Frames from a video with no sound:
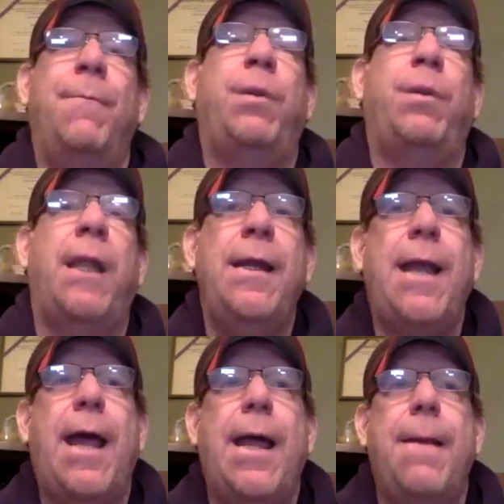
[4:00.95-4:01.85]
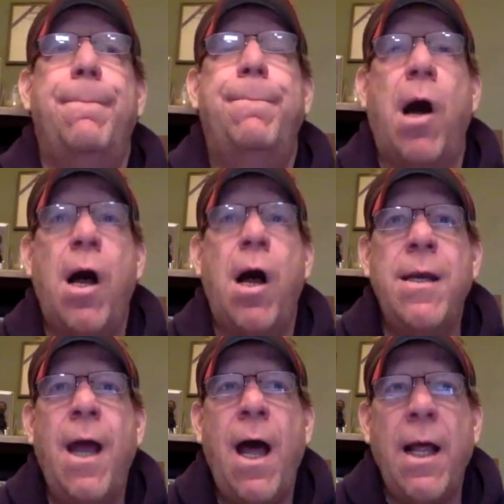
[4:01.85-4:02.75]
played at Bunn
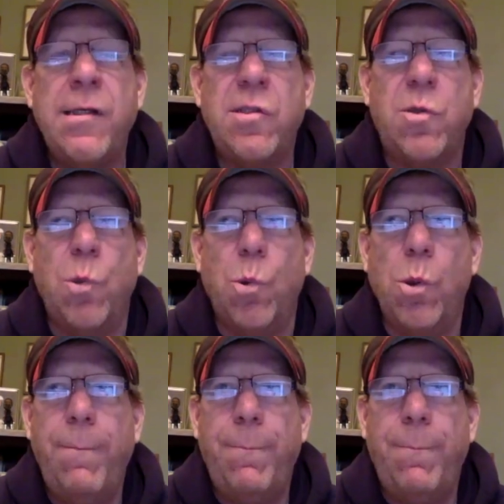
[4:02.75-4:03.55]
High School,